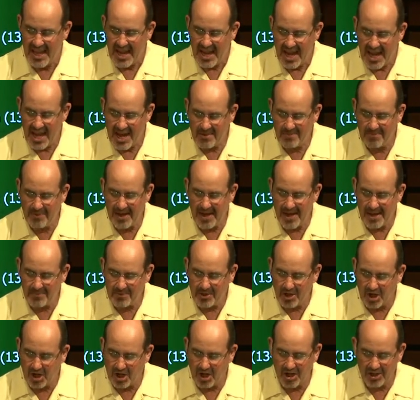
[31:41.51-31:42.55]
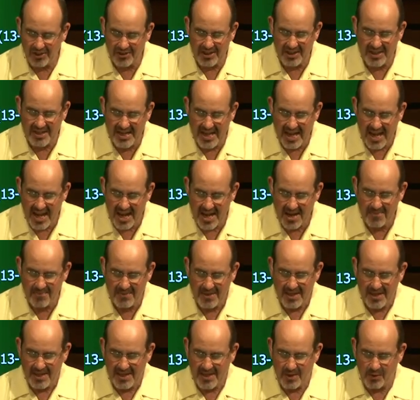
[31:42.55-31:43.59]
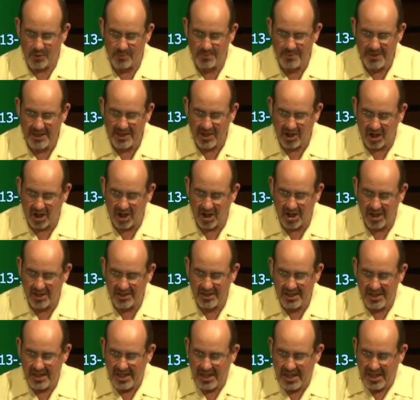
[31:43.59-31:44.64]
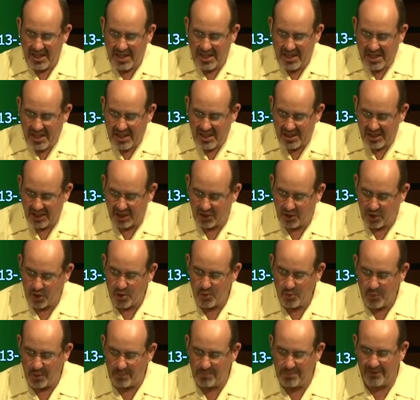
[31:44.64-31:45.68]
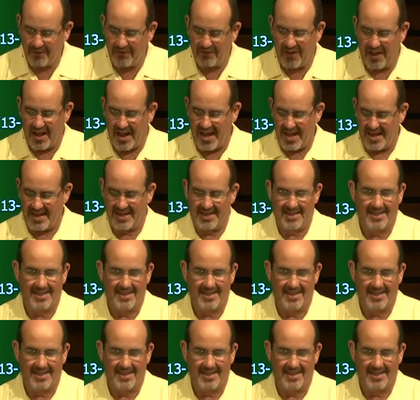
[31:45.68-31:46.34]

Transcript: Abraham called the name that will be called, The Lord Will Provide.